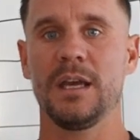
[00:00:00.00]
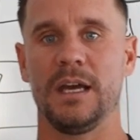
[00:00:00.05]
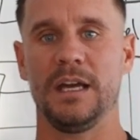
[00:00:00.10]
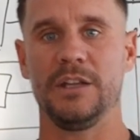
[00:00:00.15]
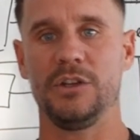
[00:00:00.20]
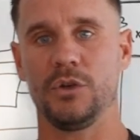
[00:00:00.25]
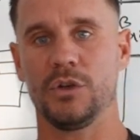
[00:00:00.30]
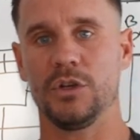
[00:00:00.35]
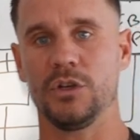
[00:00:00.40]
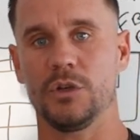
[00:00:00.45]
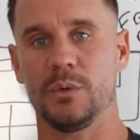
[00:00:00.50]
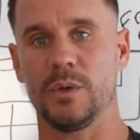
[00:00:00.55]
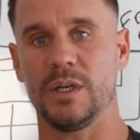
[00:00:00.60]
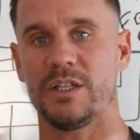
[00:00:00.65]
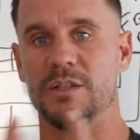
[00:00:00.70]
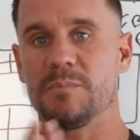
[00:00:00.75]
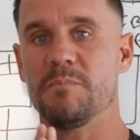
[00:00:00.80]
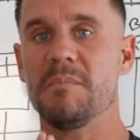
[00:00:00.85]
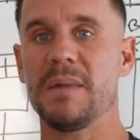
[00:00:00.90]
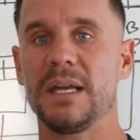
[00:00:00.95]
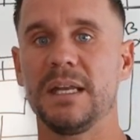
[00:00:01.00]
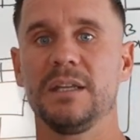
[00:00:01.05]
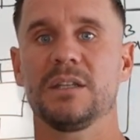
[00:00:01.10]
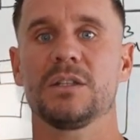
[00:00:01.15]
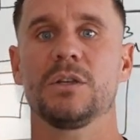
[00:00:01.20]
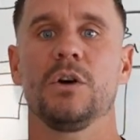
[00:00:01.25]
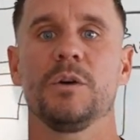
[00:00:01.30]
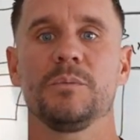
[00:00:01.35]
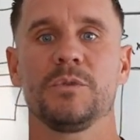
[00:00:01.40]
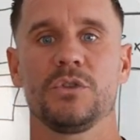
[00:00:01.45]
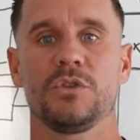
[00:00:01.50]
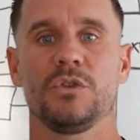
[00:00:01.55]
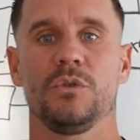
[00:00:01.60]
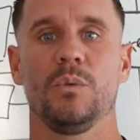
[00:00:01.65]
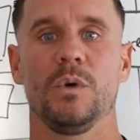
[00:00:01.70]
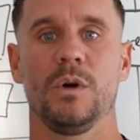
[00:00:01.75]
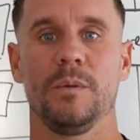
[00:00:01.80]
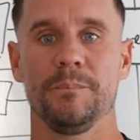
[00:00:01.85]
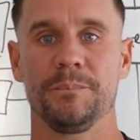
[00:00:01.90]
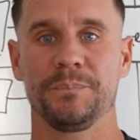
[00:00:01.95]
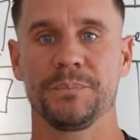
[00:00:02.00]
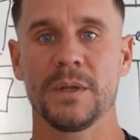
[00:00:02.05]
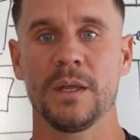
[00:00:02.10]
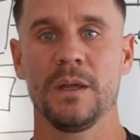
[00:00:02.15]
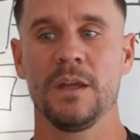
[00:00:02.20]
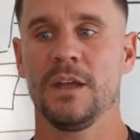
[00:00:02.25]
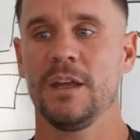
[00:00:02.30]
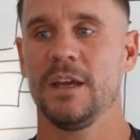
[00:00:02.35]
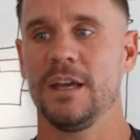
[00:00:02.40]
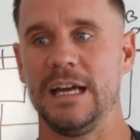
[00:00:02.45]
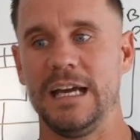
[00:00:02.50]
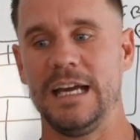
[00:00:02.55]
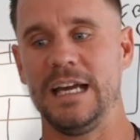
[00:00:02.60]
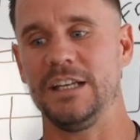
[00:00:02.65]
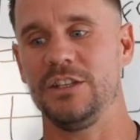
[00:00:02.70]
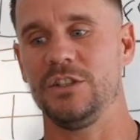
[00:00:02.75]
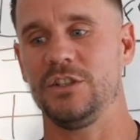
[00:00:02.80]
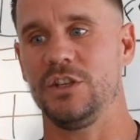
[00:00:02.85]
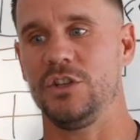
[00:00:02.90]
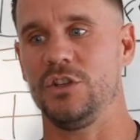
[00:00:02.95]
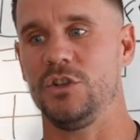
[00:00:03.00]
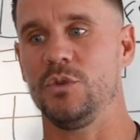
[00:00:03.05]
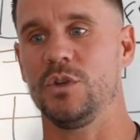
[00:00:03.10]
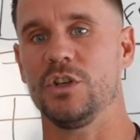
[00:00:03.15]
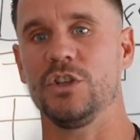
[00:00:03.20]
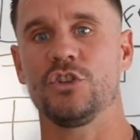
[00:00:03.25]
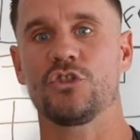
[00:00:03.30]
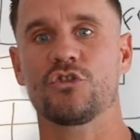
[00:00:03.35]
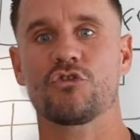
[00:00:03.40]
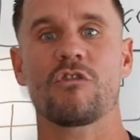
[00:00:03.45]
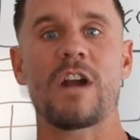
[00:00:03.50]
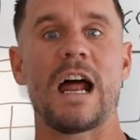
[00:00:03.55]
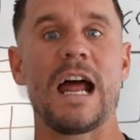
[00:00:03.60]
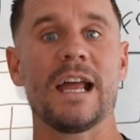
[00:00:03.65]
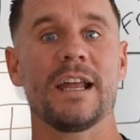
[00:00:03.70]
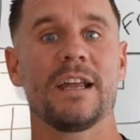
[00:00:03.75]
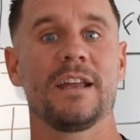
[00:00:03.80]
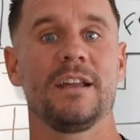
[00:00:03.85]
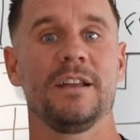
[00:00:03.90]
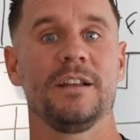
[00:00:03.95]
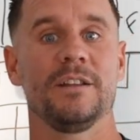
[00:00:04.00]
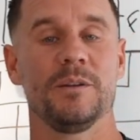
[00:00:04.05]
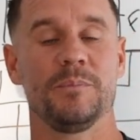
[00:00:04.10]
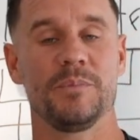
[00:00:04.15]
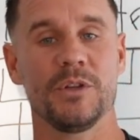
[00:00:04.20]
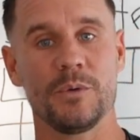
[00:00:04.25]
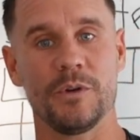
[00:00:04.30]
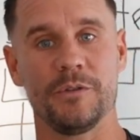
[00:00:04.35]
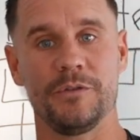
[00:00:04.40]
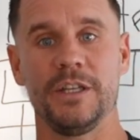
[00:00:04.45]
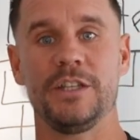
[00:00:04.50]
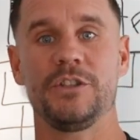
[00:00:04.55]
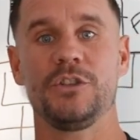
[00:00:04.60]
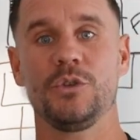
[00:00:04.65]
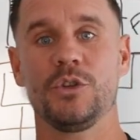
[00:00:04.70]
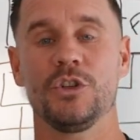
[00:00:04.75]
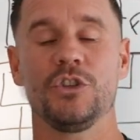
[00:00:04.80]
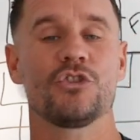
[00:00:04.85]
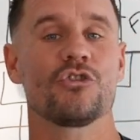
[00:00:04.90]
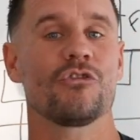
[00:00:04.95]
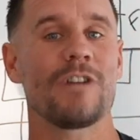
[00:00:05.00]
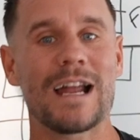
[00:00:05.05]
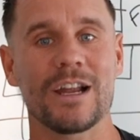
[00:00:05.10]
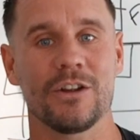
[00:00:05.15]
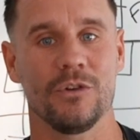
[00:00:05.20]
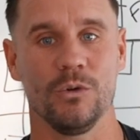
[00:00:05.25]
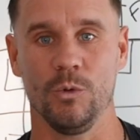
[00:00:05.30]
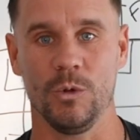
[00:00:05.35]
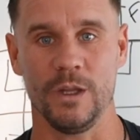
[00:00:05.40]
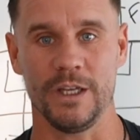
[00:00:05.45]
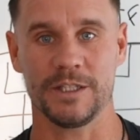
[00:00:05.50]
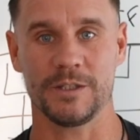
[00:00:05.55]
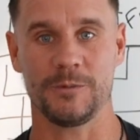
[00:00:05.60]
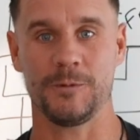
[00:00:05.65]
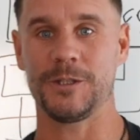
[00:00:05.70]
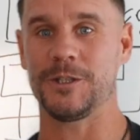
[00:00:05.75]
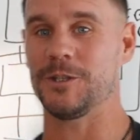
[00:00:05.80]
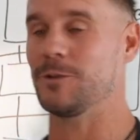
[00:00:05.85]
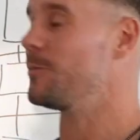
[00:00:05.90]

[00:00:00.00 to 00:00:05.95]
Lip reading: and you can do it as many times as you want. And you can track, the beauty of it is you can track all this, which is